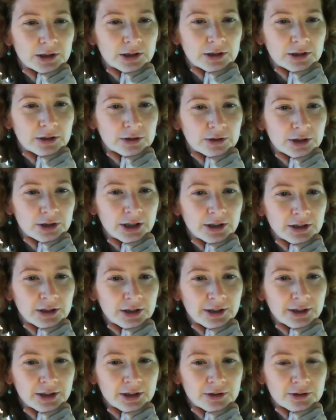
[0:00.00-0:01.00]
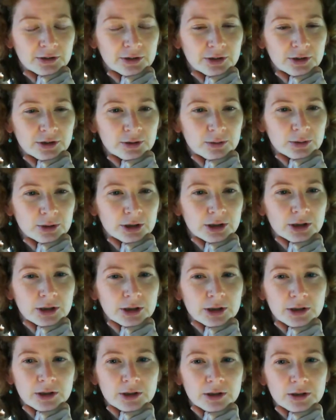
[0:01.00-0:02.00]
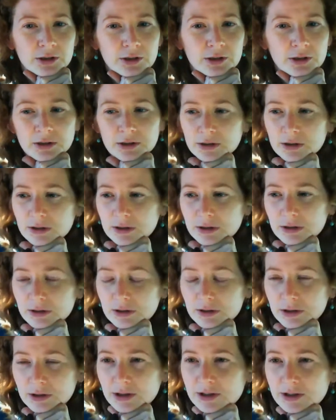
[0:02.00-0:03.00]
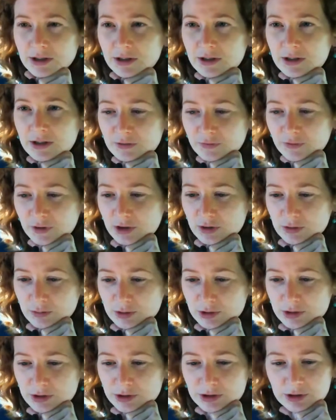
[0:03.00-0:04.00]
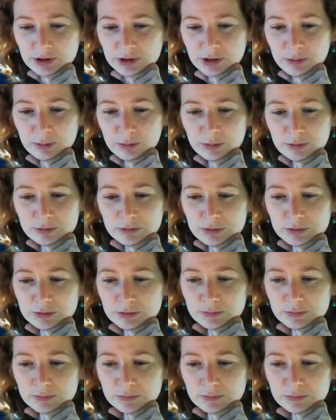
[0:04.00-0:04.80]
I tried clicking on the Q&A and it said this feature is disabled.